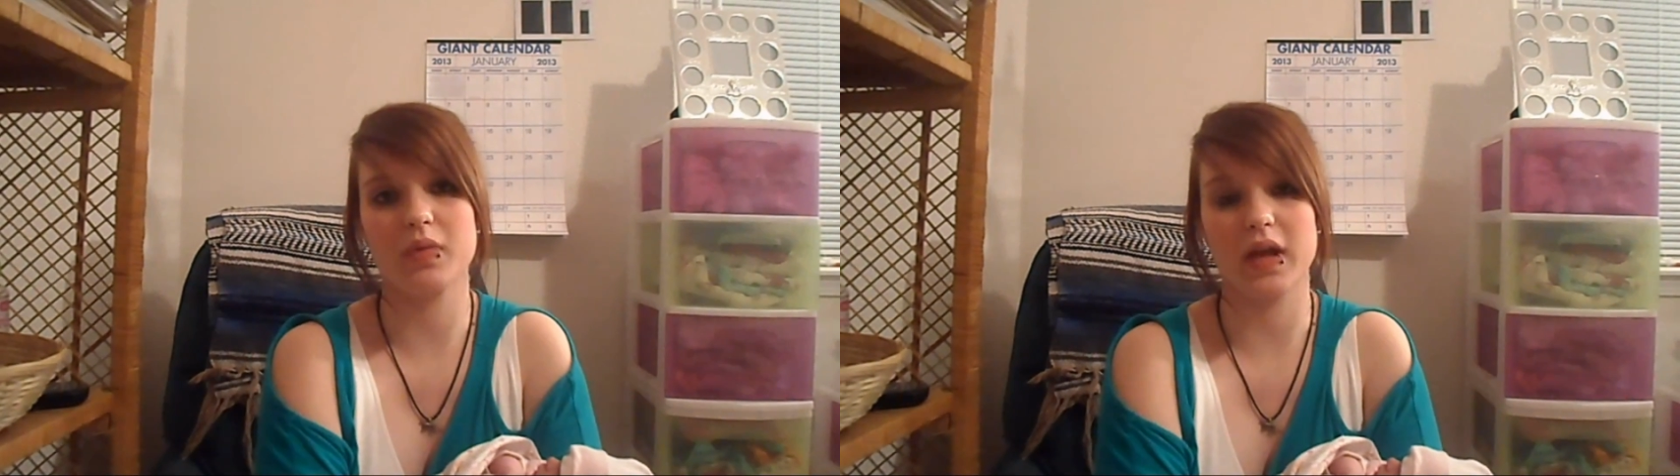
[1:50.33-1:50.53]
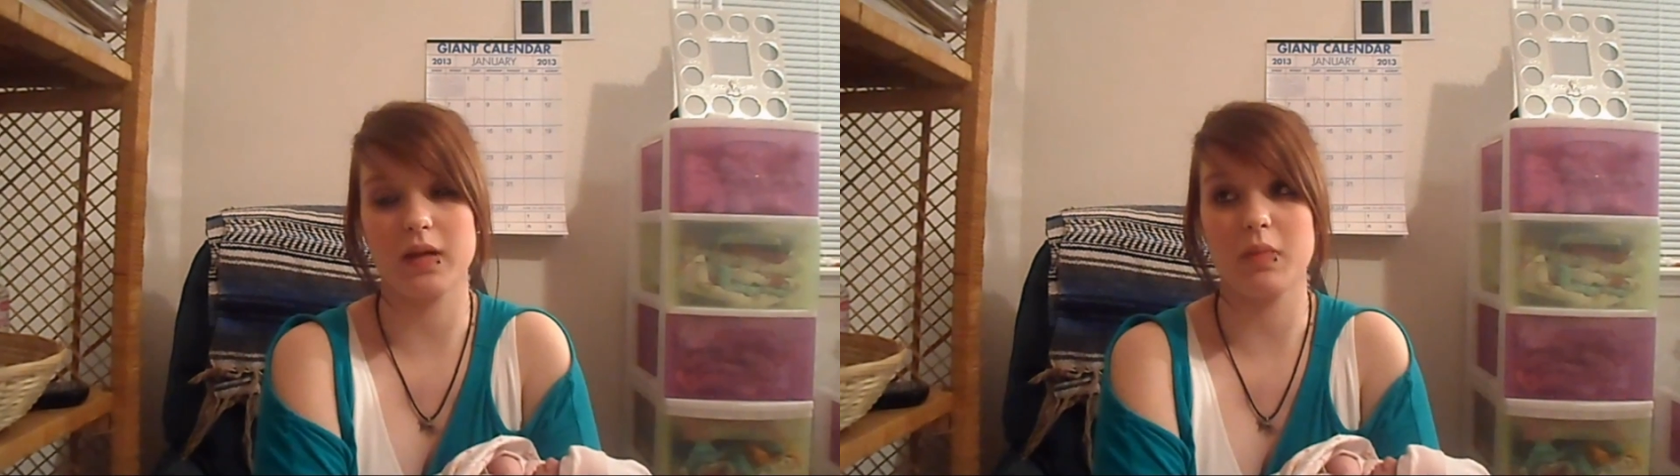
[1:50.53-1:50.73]

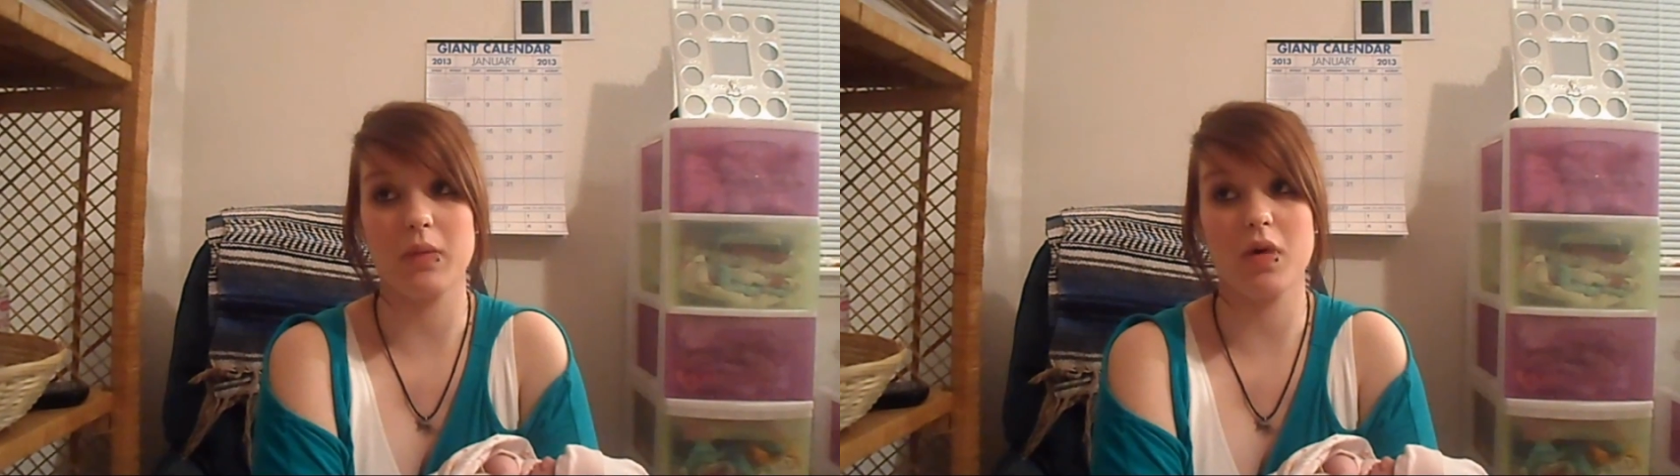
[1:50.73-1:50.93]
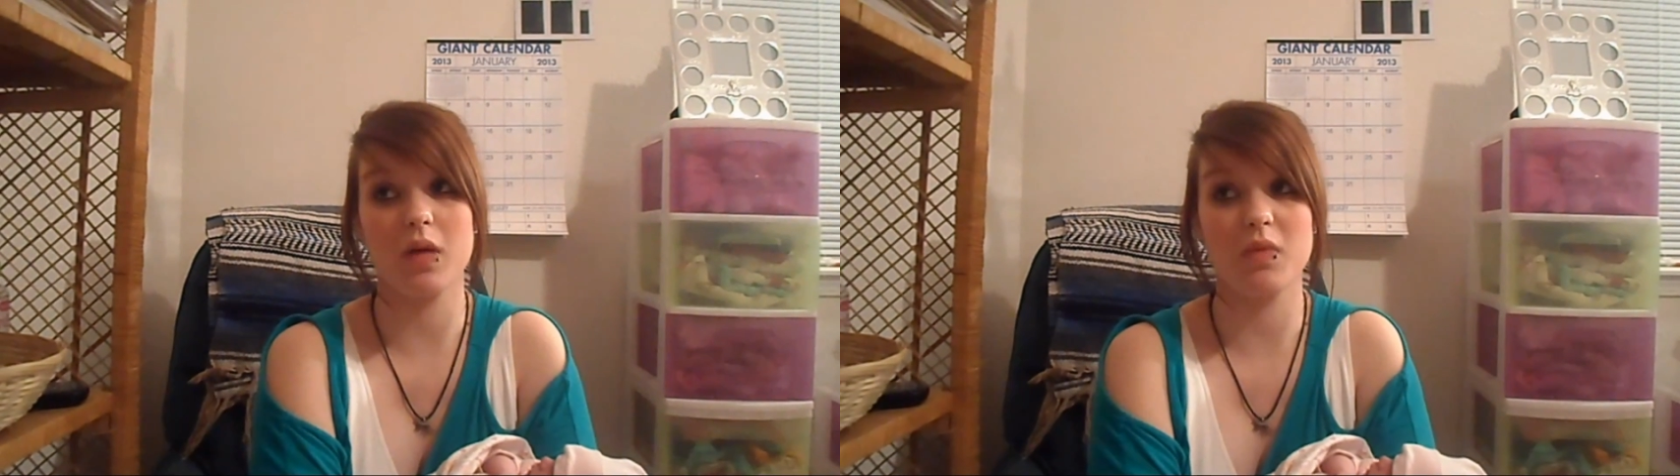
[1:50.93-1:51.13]
my
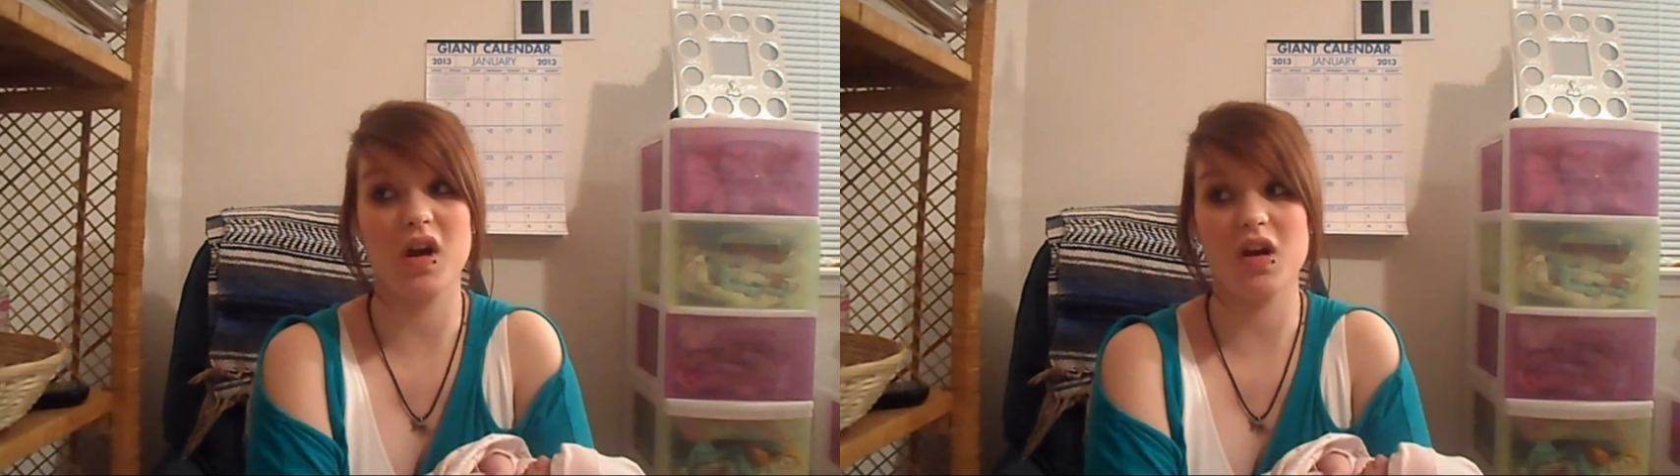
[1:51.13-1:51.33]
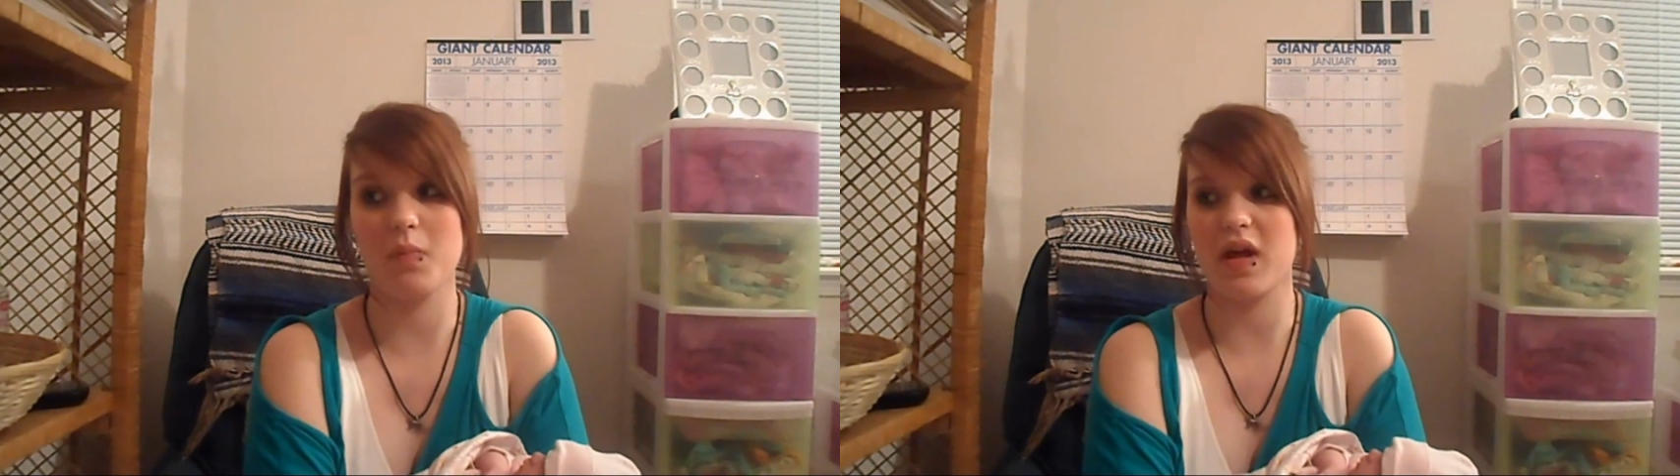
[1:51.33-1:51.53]
mom
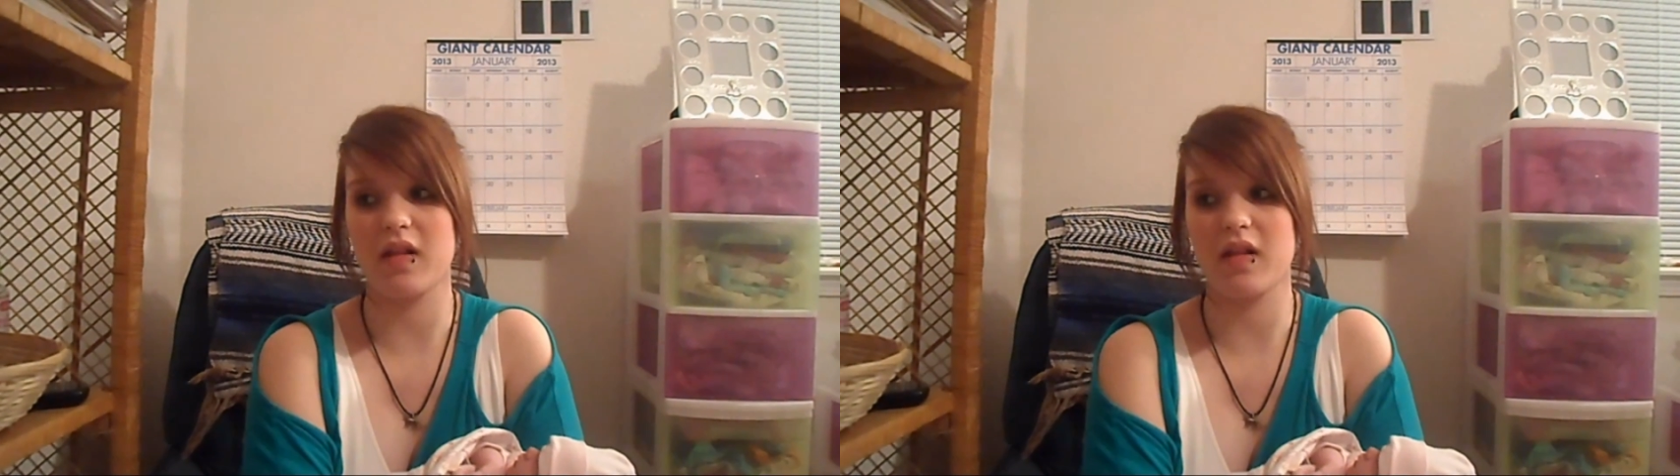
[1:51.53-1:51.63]
got up at